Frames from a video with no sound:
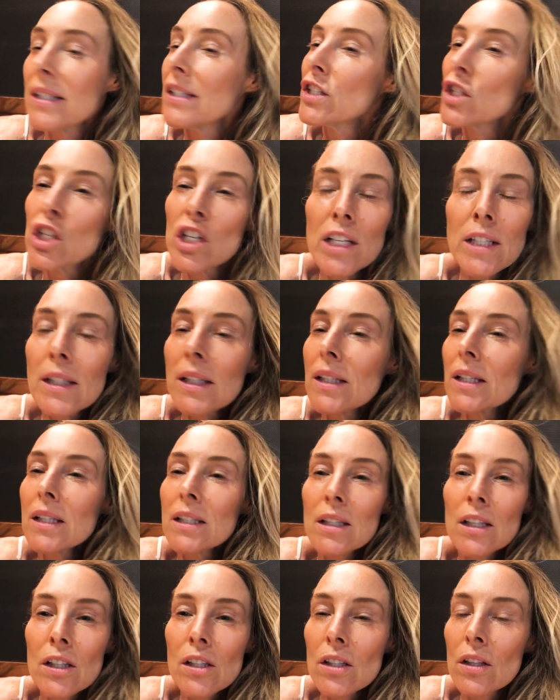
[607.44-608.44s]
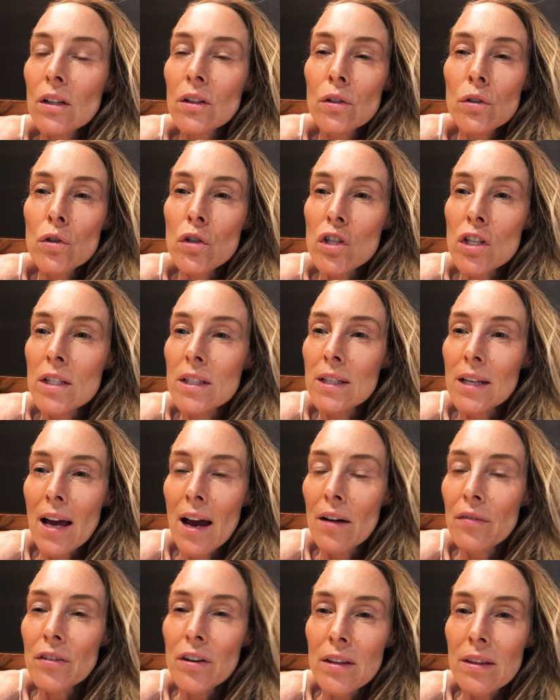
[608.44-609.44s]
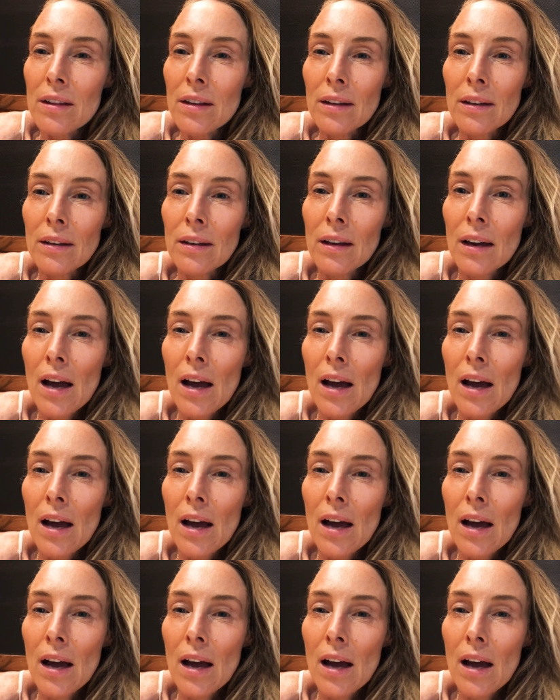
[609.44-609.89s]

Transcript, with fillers: Jesus is the solution to everything.